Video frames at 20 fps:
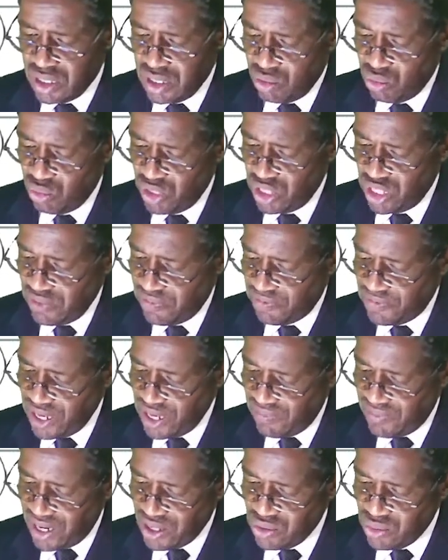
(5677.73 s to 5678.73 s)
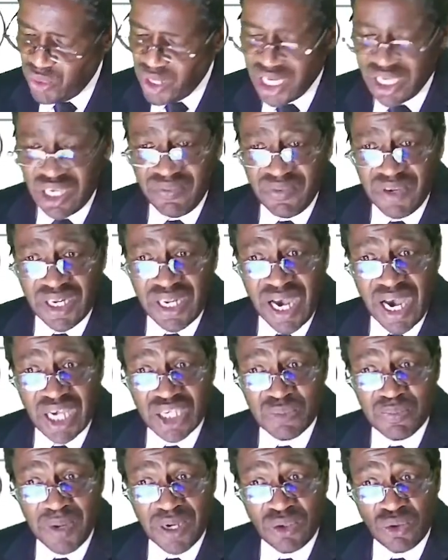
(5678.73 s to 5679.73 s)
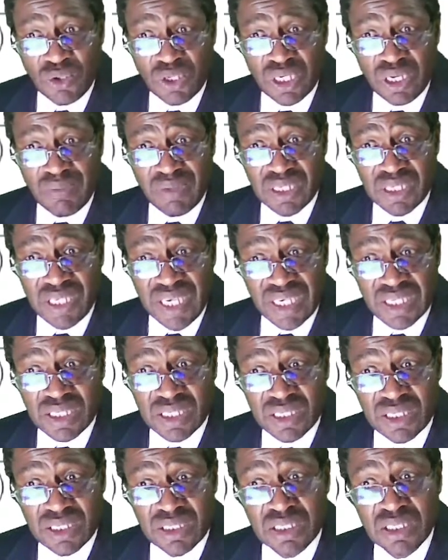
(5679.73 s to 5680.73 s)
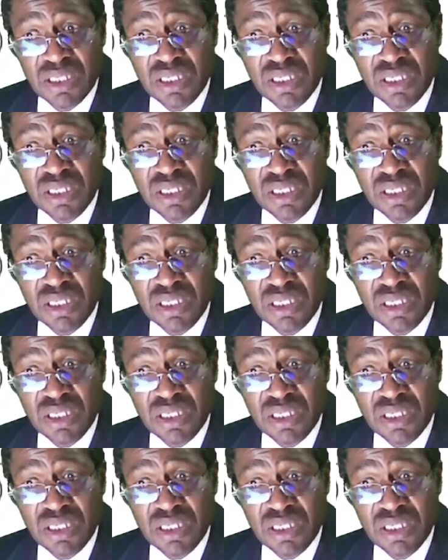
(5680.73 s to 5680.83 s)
with the fair value we are given as per note number 6.